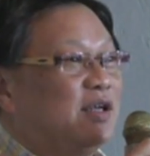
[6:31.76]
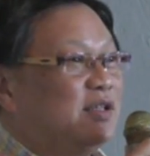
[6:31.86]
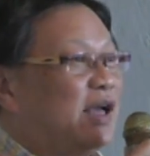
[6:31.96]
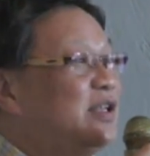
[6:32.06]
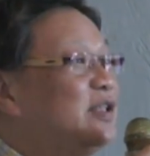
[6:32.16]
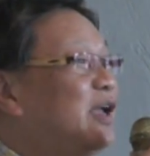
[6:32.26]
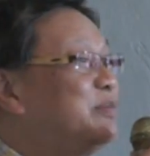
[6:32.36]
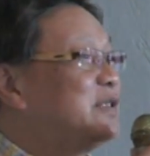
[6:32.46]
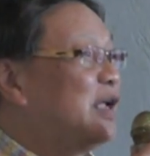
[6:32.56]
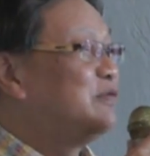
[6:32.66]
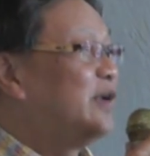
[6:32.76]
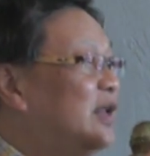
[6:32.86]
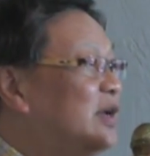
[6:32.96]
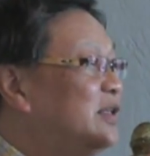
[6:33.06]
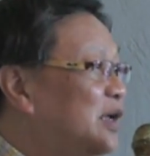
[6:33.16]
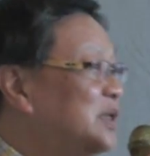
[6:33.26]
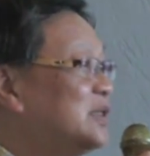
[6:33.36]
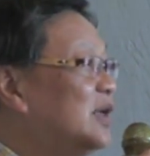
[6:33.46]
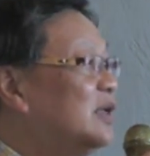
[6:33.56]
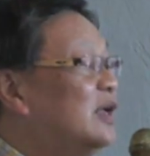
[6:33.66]
99% failure. In other
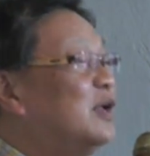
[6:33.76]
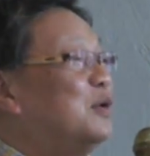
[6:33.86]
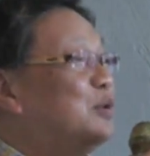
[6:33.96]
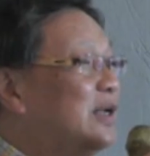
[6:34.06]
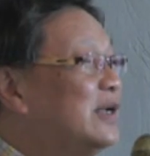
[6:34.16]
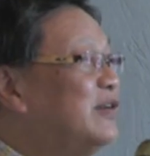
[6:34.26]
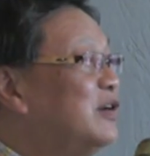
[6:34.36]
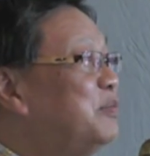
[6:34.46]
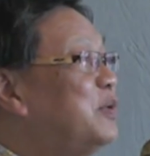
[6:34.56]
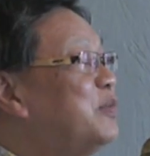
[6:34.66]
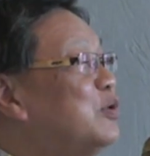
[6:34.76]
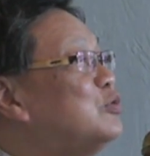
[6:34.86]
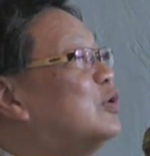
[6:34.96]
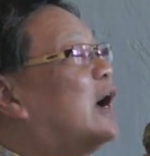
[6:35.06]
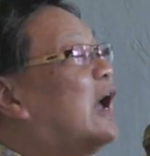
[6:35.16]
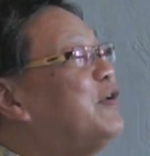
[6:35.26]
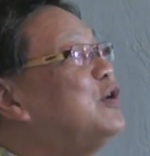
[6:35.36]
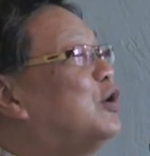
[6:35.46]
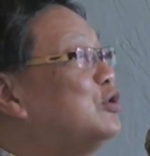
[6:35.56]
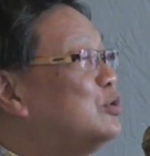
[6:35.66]
words, 100 of people who
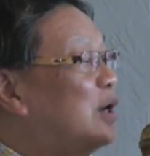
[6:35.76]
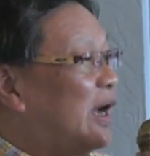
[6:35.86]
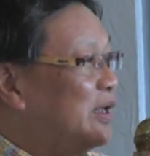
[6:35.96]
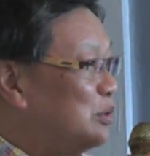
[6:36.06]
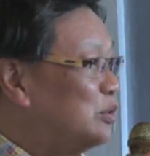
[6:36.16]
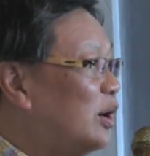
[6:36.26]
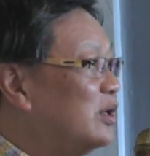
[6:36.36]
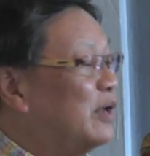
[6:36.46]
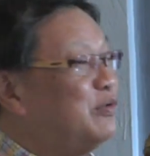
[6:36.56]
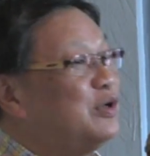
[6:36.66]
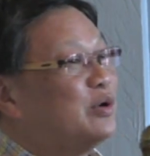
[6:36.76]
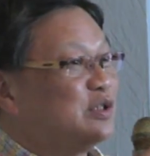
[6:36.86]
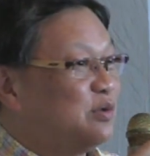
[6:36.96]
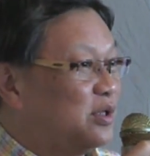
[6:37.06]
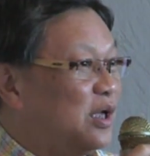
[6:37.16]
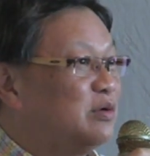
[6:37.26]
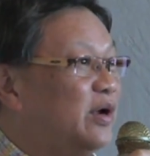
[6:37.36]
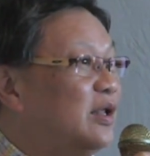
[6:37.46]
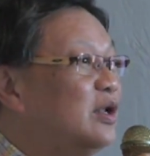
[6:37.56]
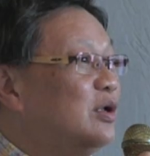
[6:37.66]
having gone to a higher ward and request for a
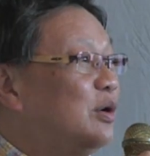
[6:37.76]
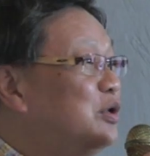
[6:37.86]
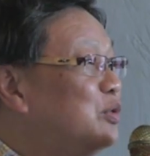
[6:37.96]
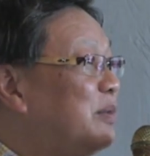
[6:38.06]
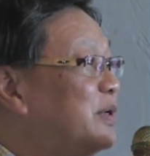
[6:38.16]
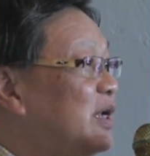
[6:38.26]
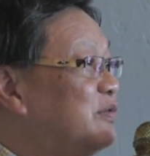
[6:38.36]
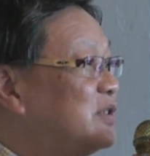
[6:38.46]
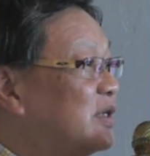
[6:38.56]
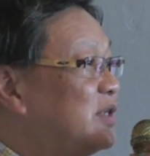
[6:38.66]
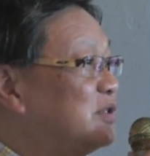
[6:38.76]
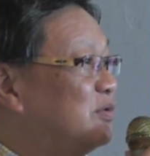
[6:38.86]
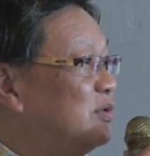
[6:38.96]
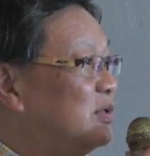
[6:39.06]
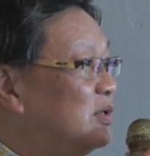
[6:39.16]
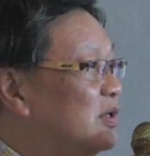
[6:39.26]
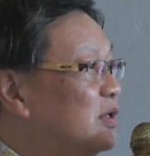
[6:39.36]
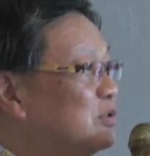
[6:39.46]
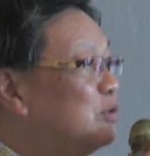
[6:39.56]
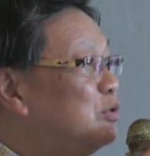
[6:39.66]
downgrade, only 1% were successful.
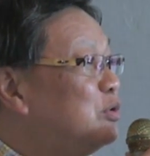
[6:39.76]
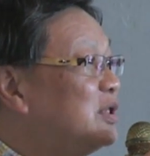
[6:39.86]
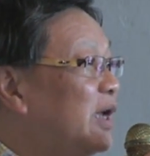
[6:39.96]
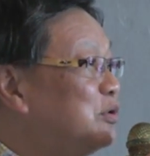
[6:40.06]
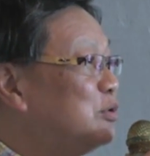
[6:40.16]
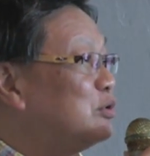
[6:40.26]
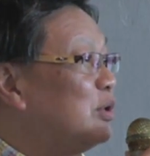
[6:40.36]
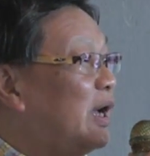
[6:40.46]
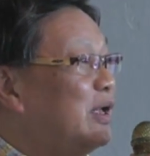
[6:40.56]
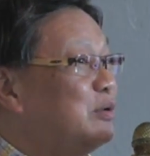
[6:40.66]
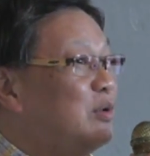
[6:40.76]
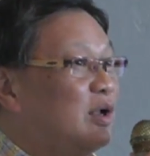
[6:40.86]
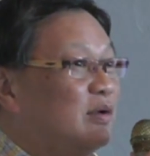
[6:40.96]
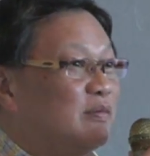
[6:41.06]
So who were there to go to a higher ward?